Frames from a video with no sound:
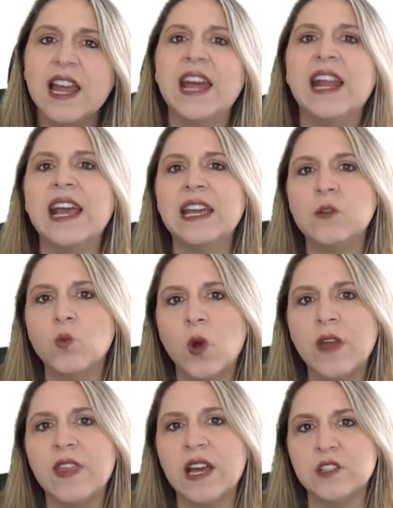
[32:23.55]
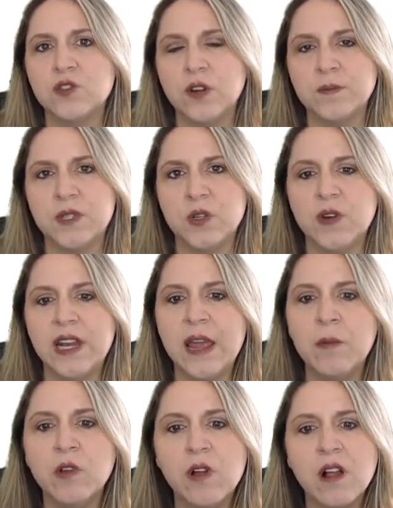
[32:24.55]
and I can run that script to
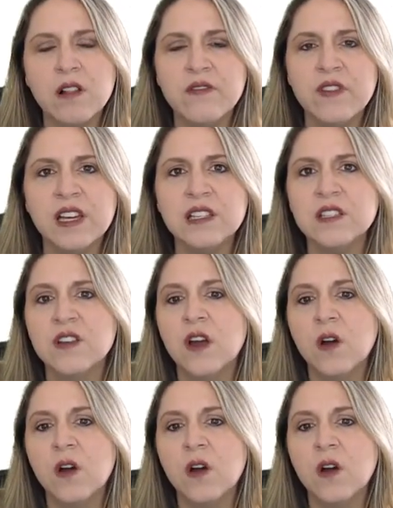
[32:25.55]
enable all of this,